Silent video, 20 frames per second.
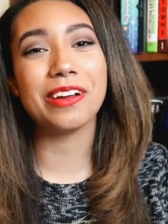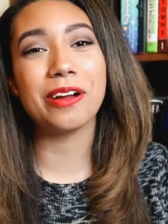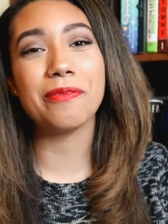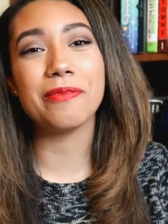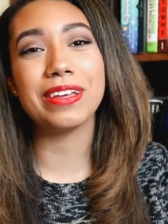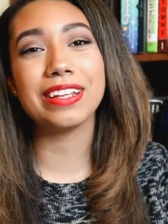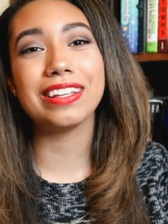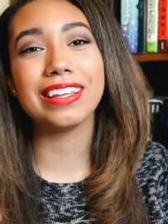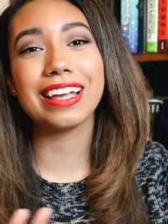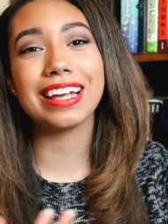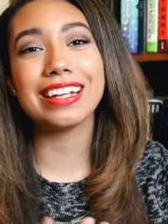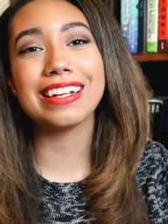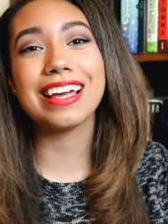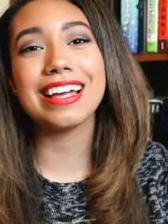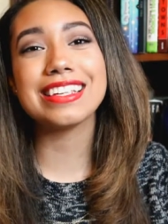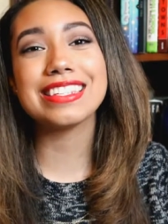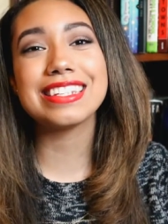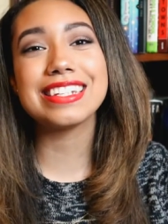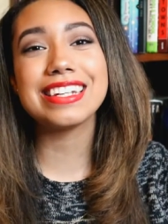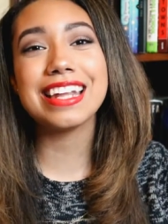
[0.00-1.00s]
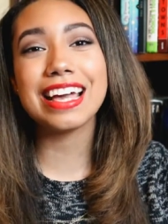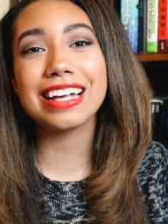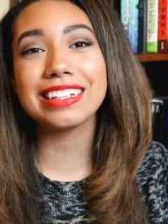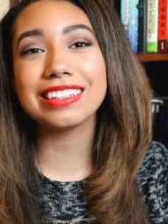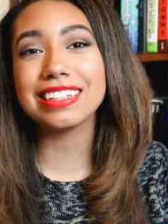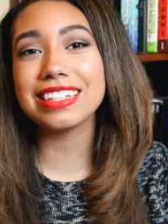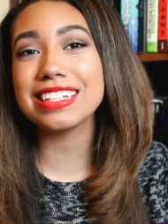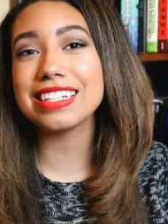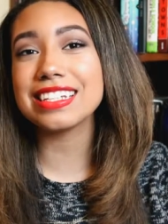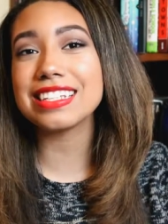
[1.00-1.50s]
I mean, like a nice
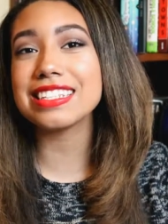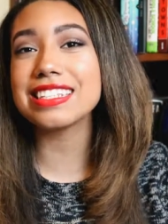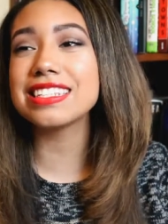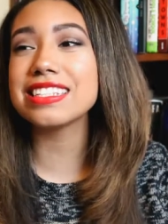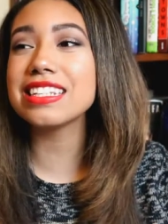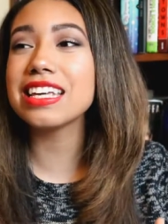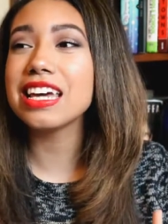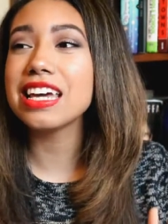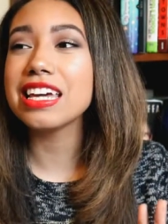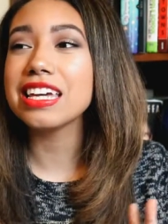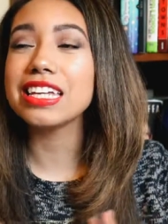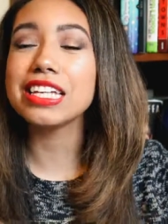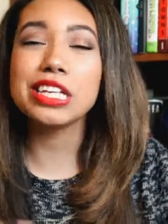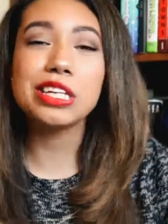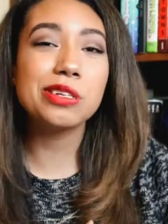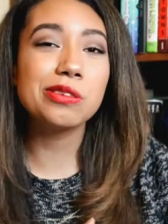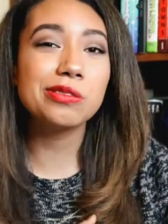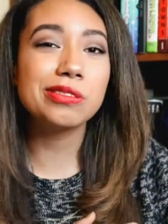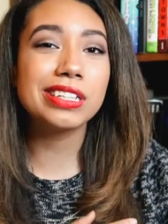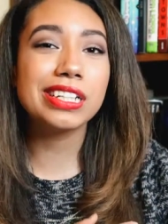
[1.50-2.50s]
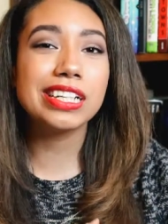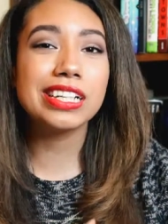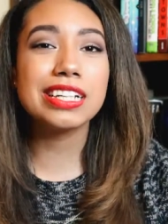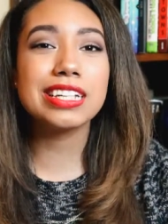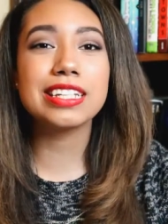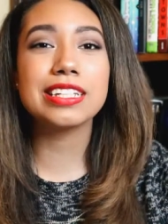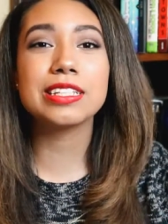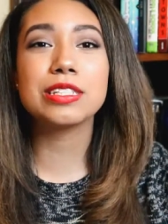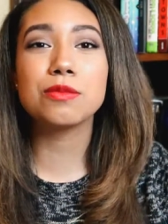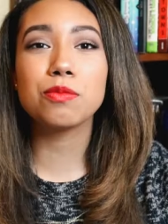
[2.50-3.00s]
necklace,
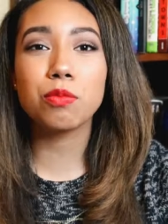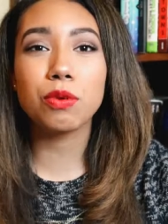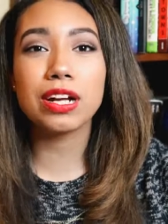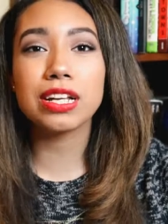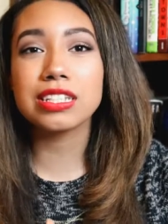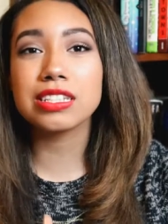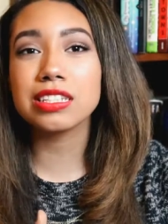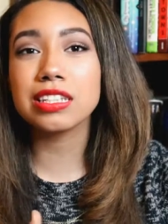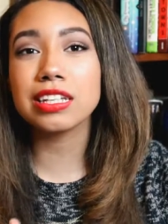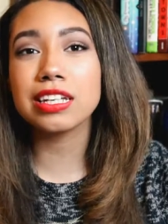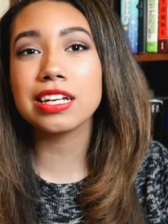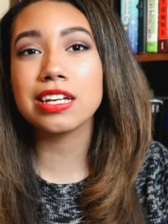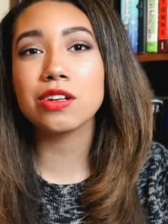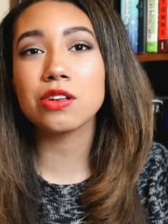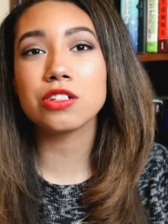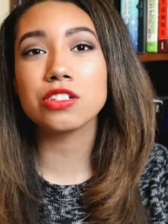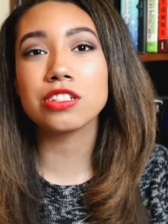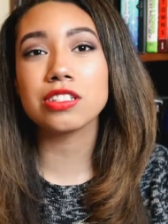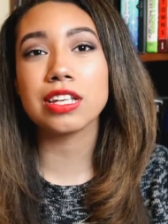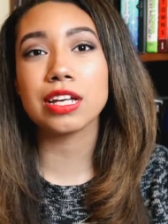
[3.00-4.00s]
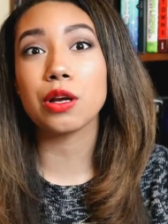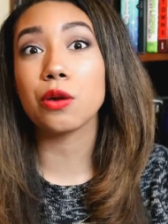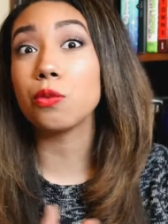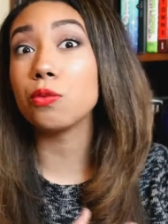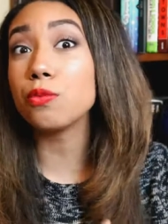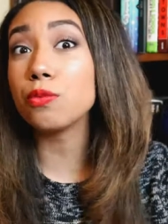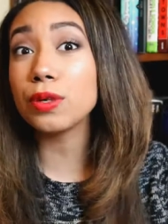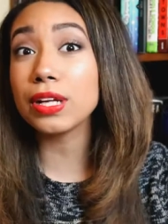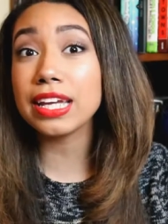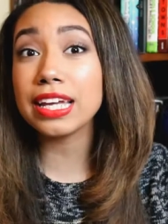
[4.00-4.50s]
earrings, bracelet, or just like a
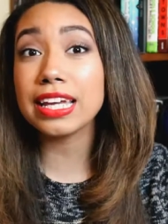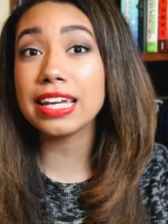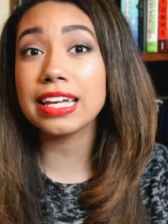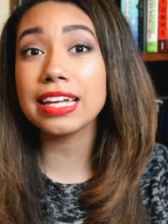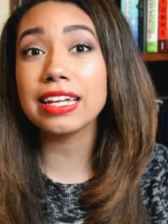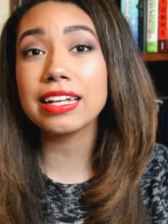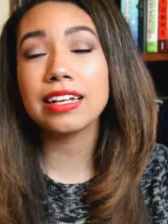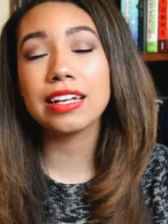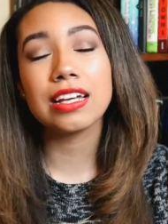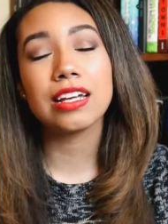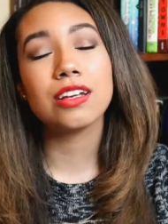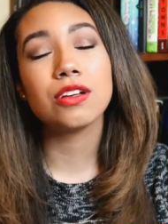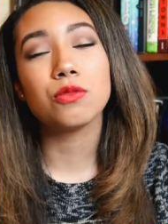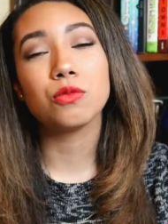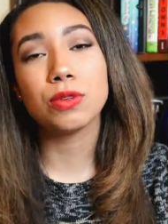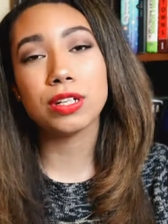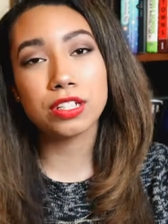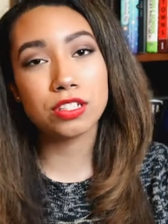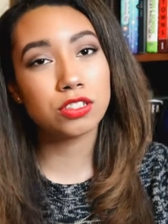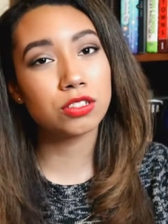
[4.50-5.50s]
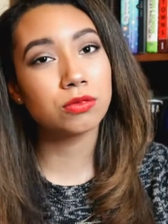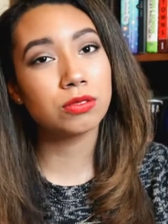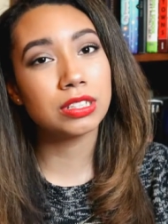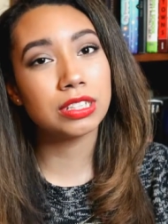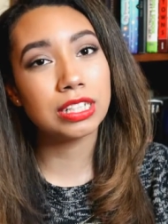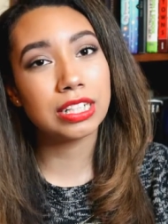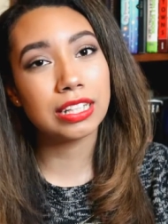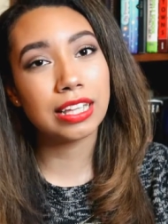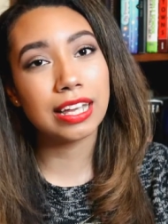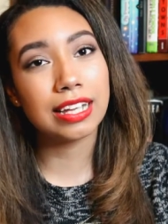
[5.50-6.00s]
ring. Rings are
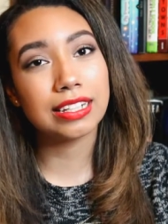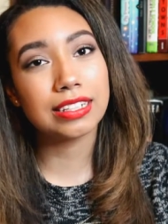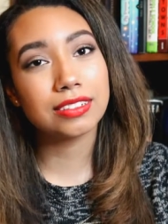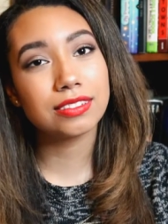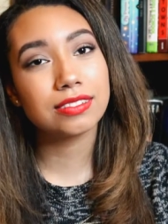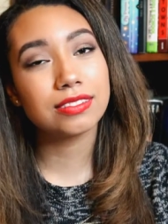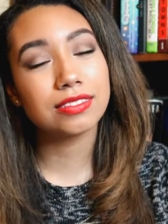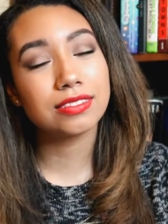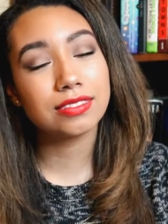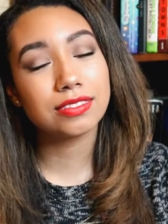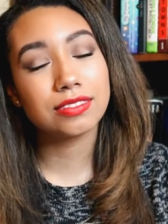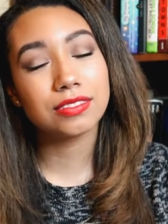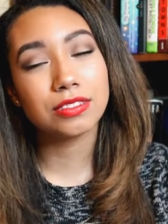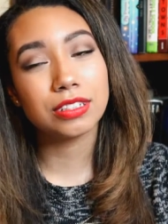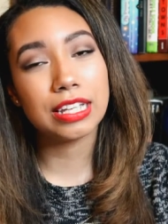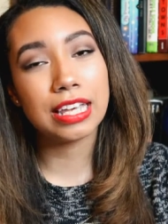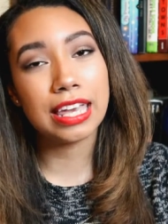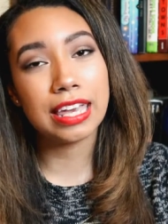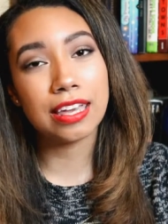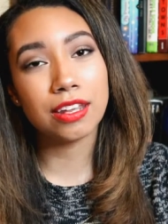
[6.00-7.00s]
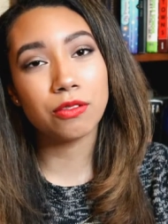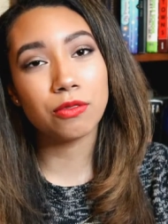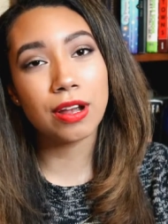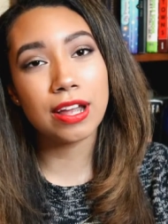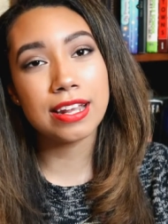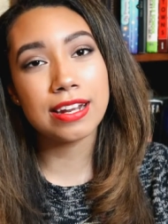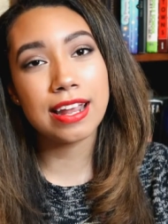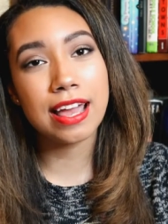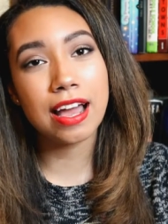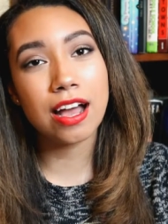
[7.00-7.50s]
really like in
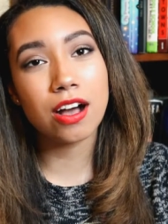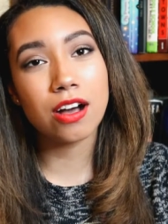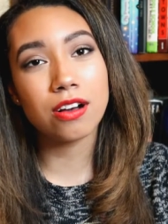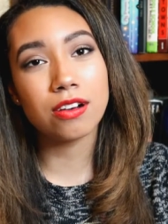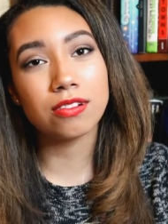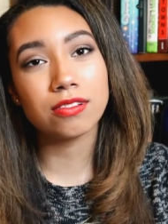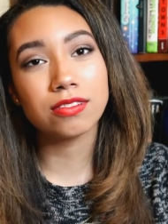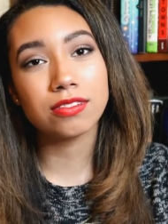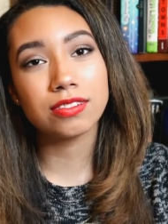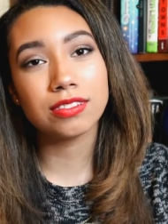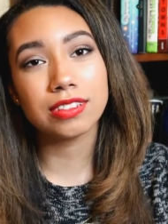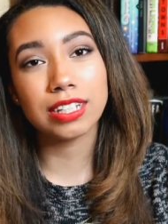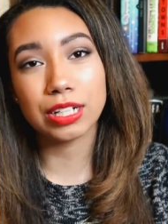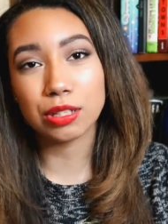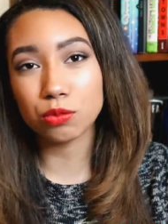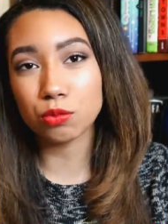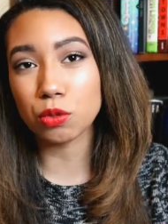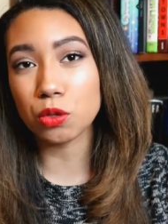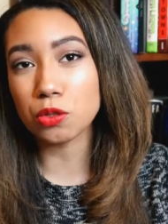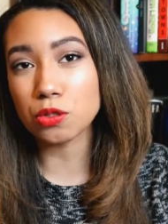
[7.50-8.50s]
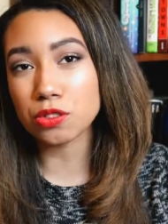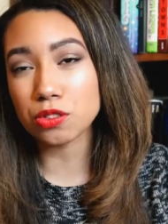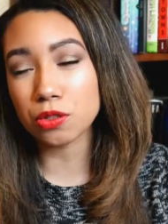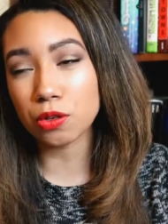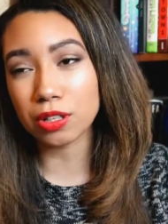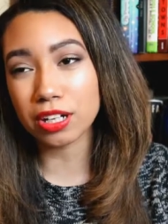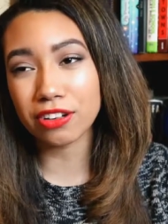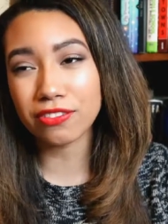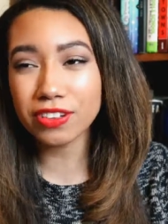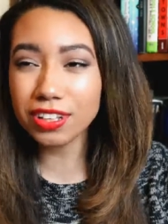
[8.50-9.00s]
right now, like rose
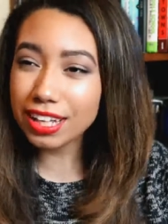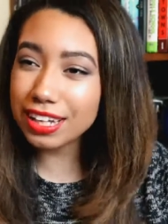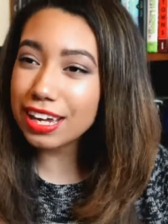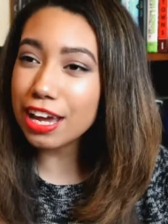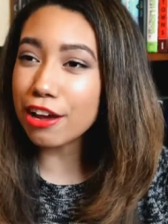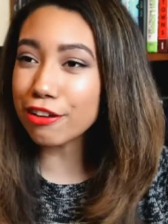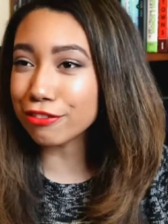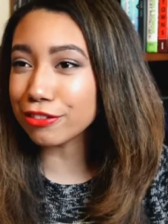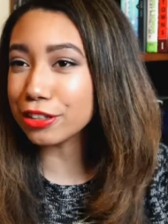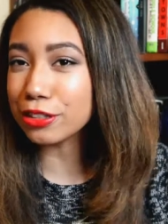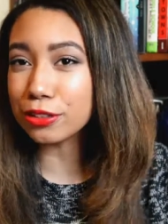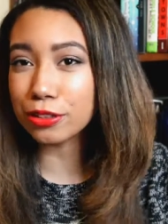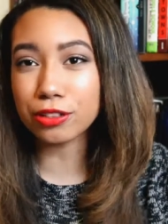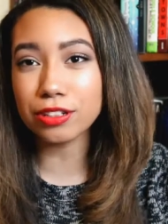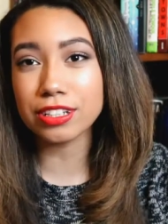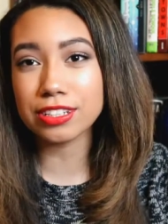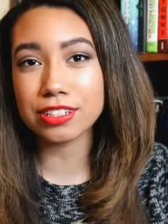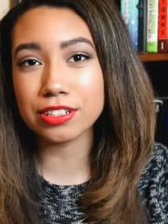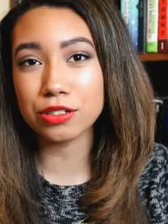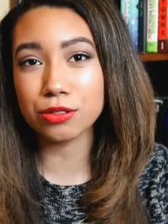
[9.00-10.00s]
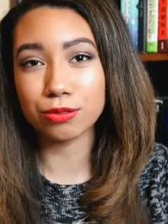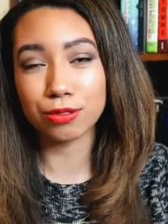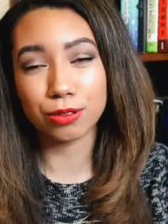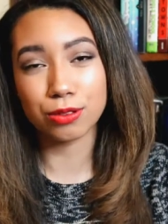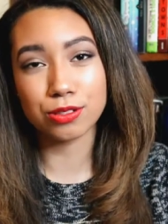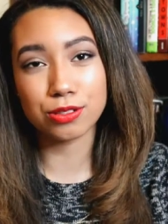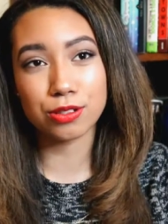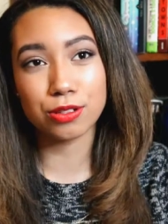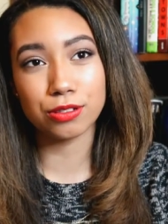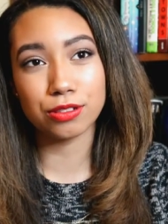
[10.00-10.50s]
gold. I feel like every girl is into
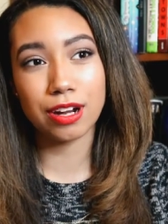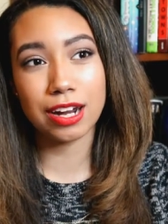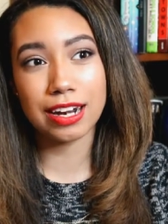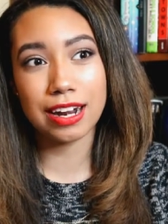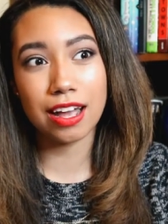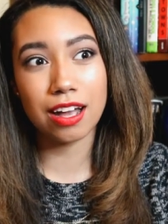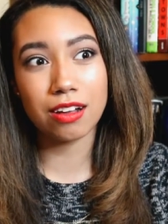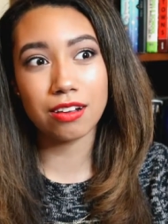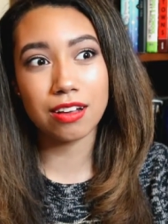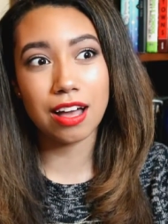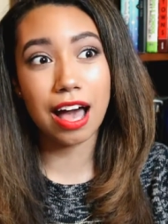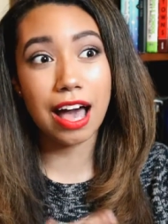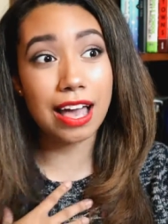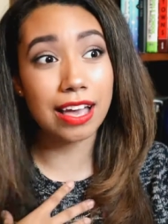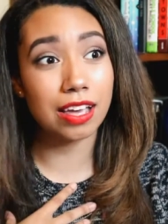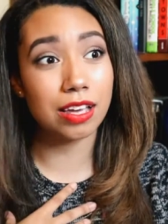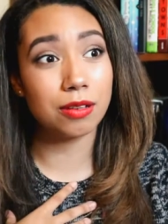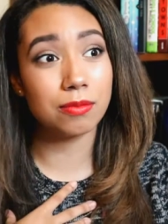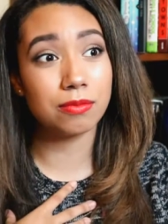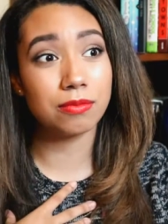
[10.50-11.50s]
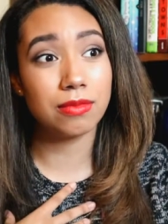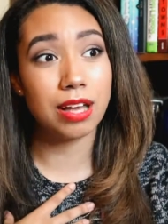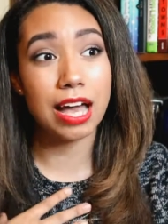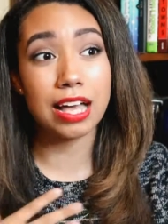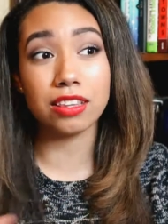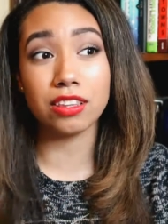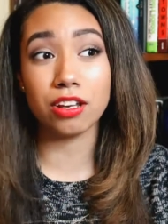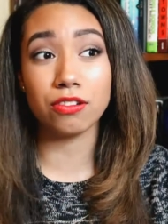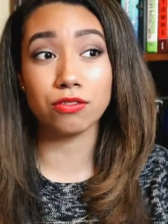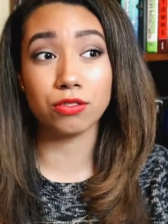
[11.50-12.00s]
rose gold right now. I am. I
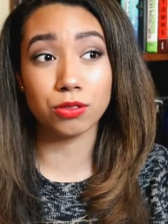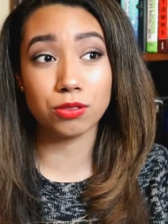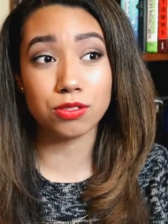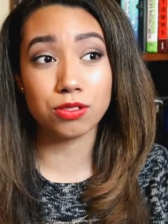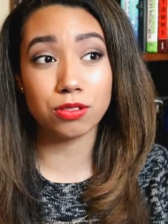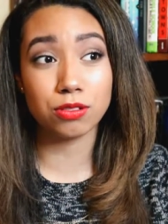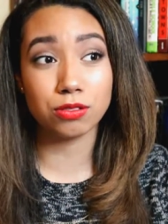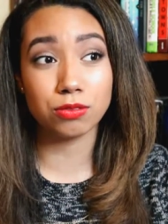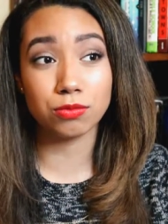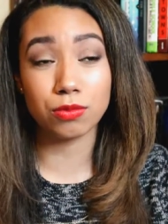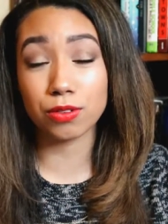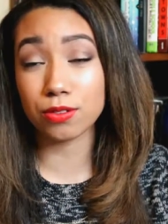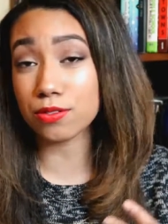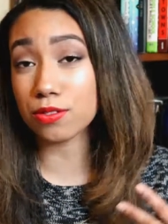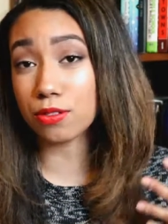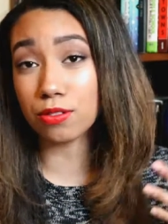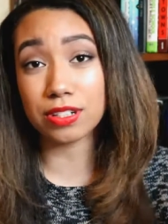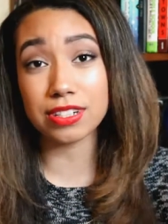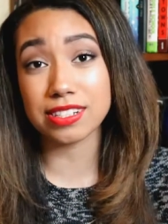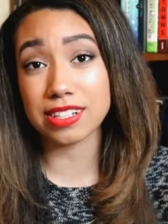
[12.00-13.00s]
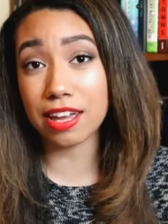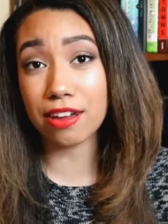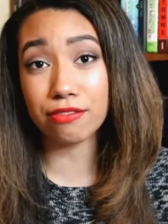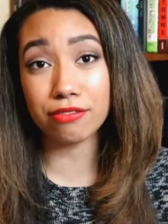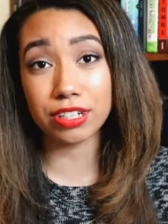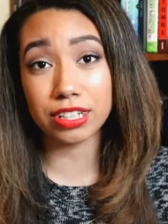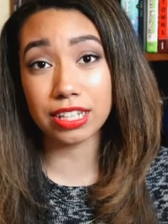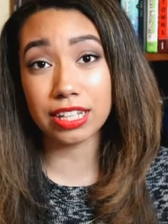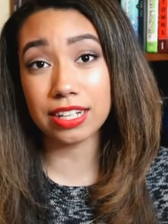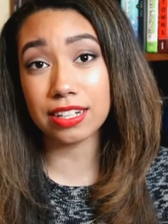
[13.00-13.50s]
love rose gold. Rose gold is
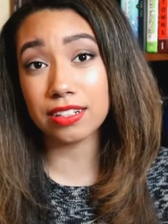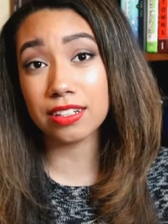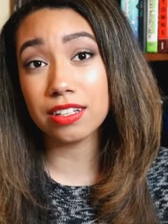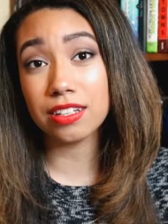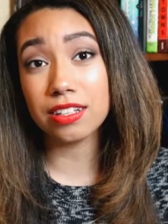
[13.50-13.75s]
everything.